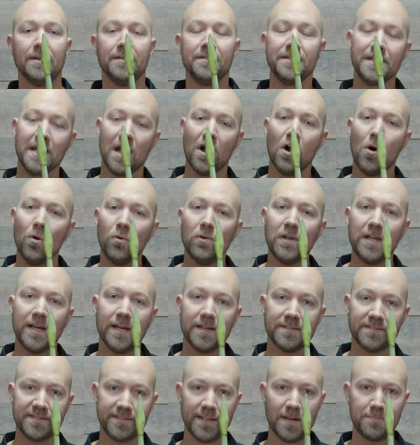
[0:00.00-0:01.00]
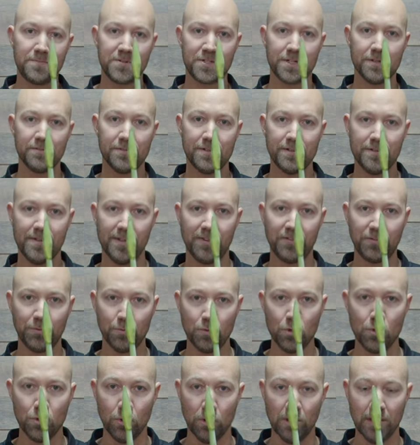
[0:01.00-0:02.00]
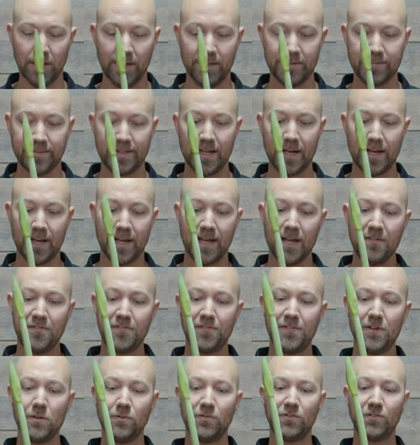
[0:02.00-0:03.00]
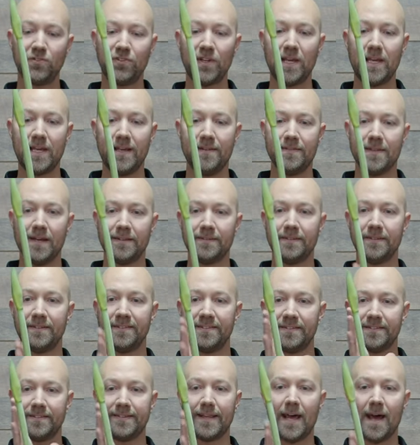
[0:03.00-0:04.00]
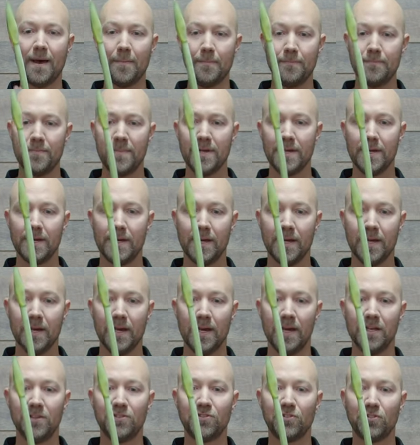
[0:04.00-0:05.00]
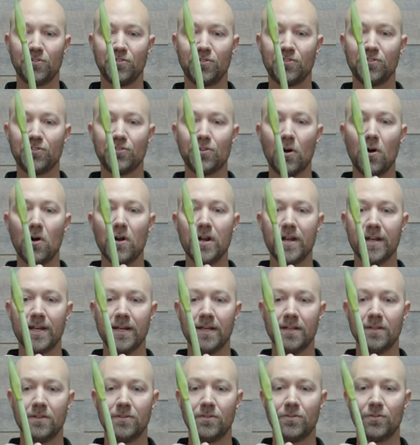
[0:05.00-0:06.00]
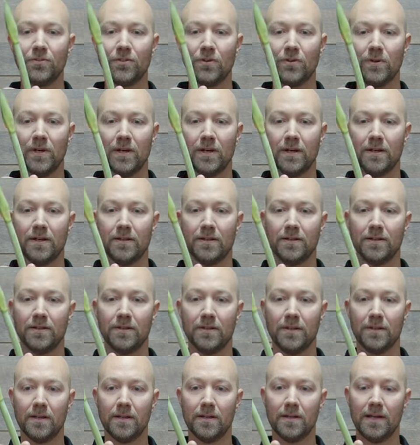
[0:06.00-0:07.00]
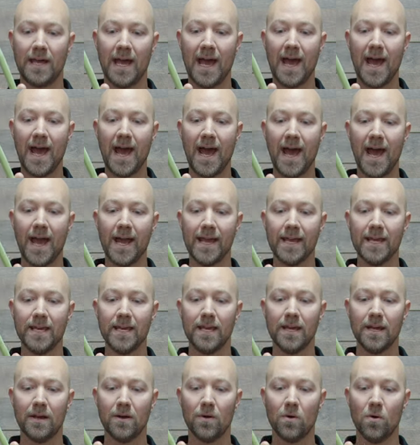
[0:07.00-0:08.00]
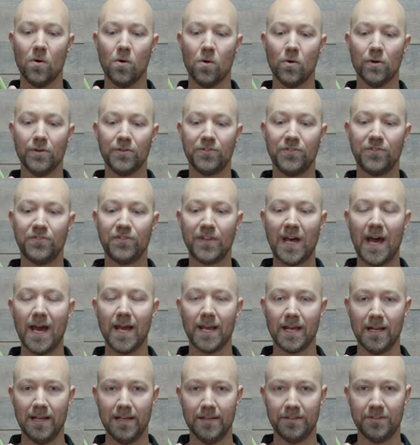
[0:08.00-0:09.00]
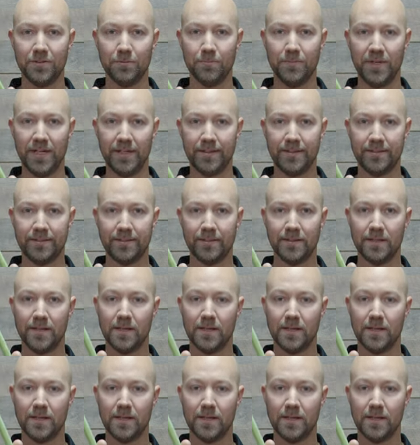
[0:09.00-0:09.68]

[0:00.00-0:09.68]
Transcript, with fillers: The only exception to this rule is that if you see that the stem is starting to hang or sag a little bit,